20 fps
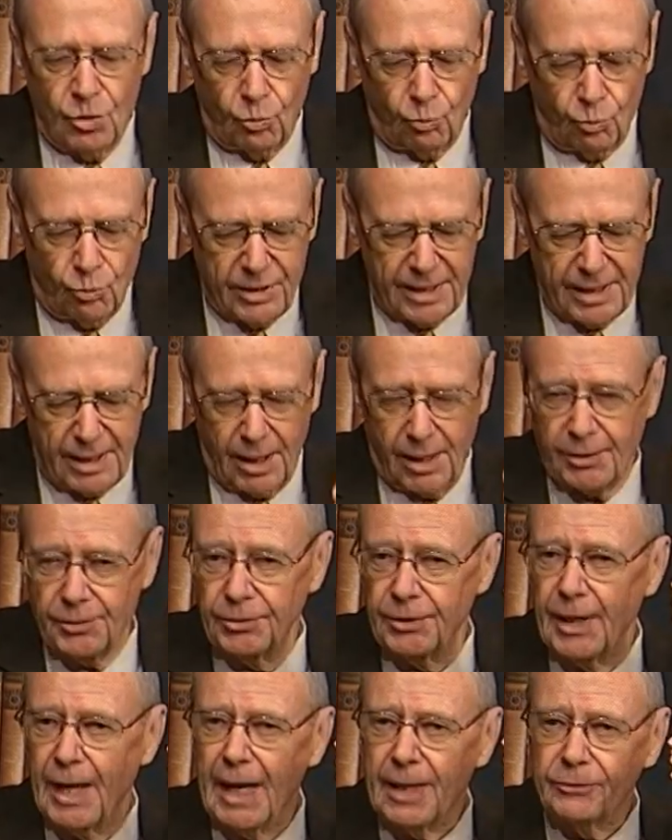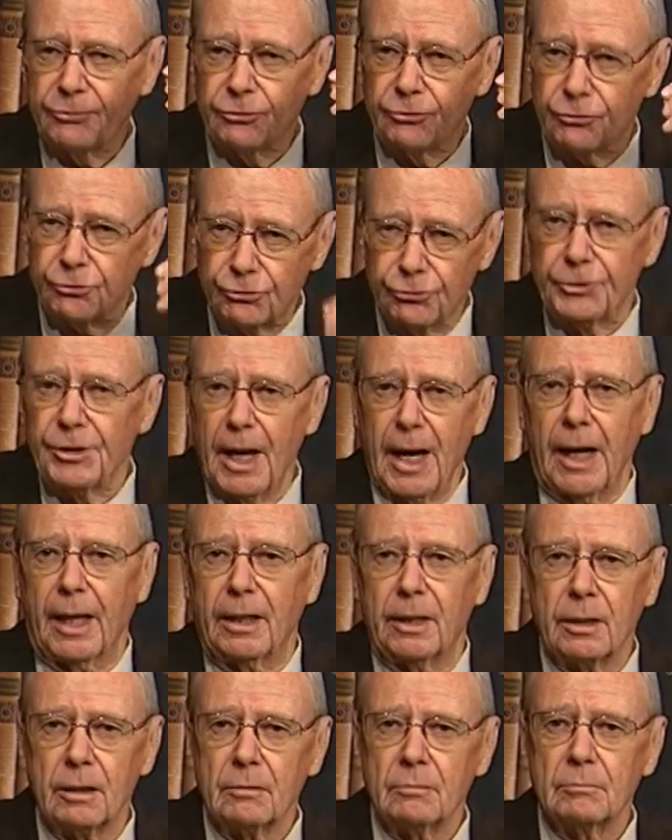We are not stuck